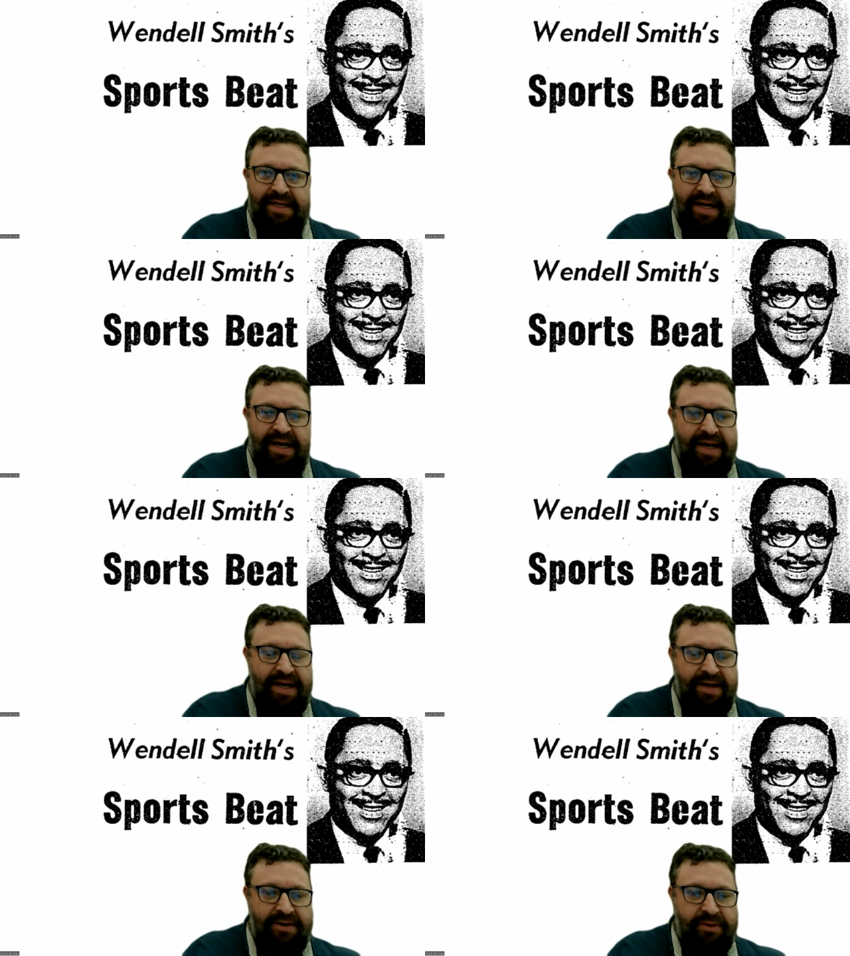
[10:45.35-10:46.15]

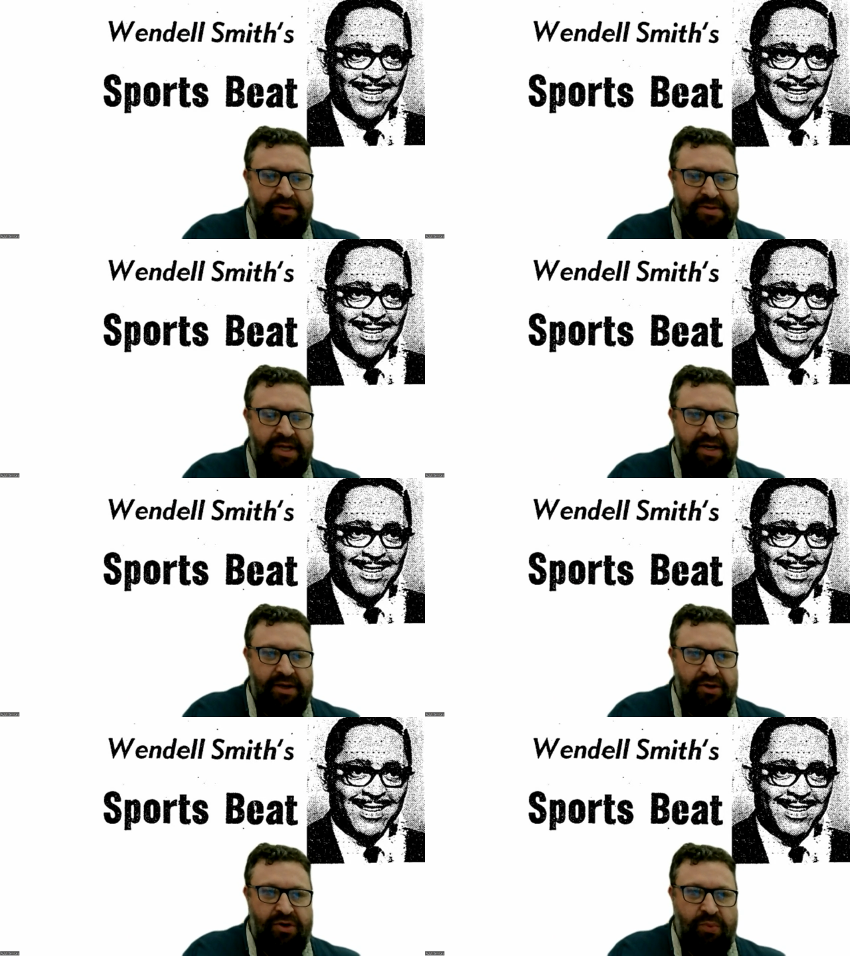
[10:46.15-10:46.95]
Speaker 1: I don't know. There's not a
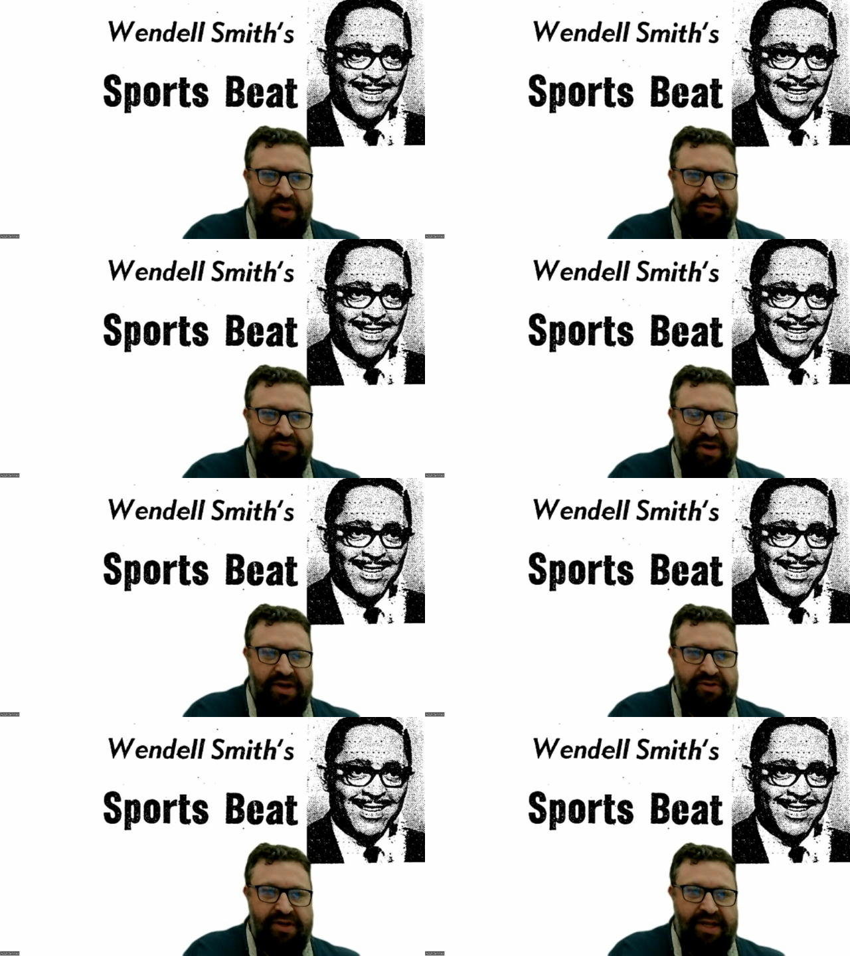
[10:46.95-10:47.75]
good way to
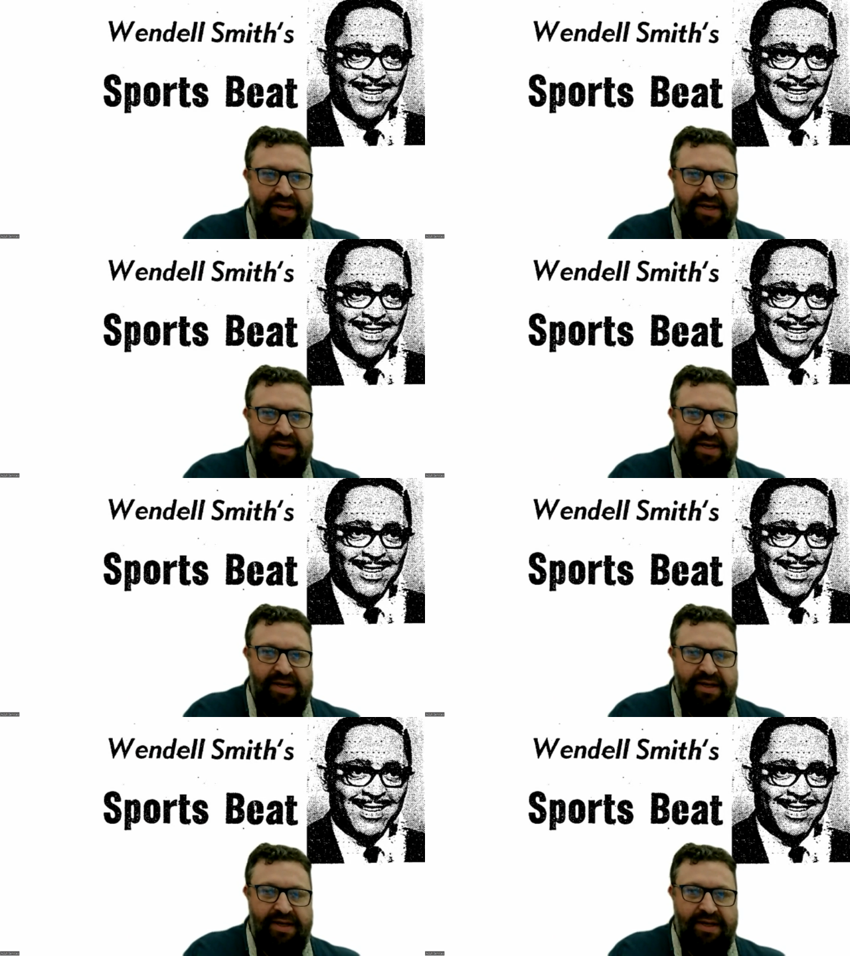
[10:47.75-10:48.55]
phrase it. Like
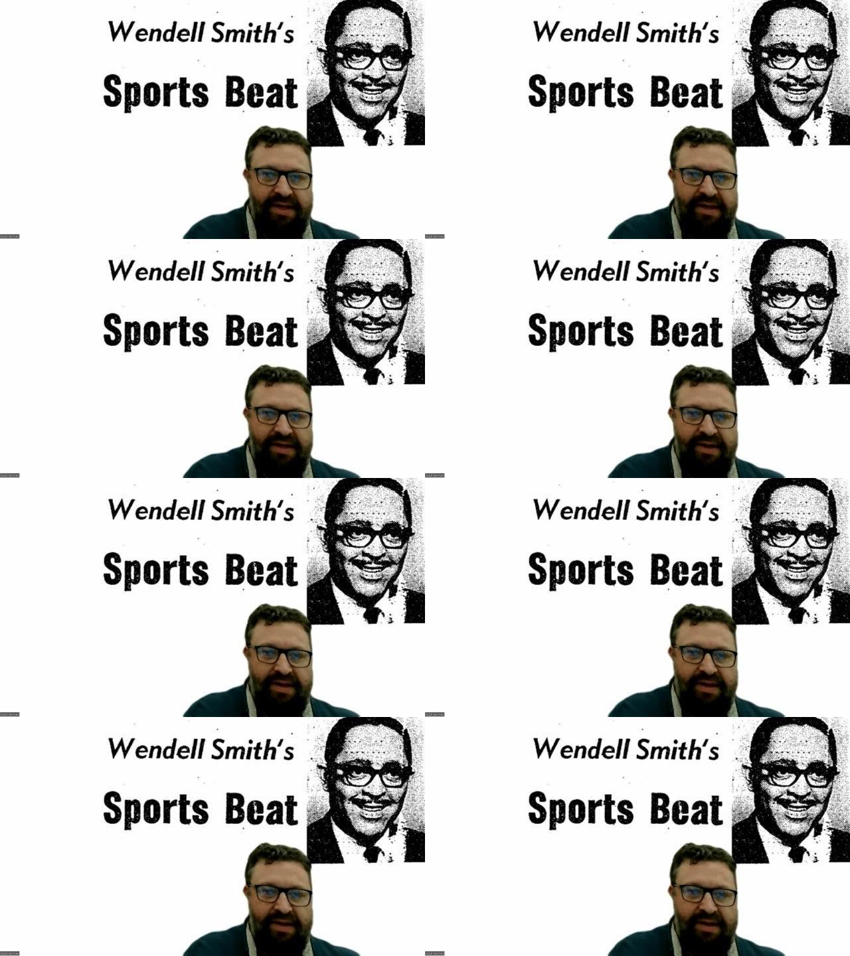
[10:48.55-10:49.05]
uh, you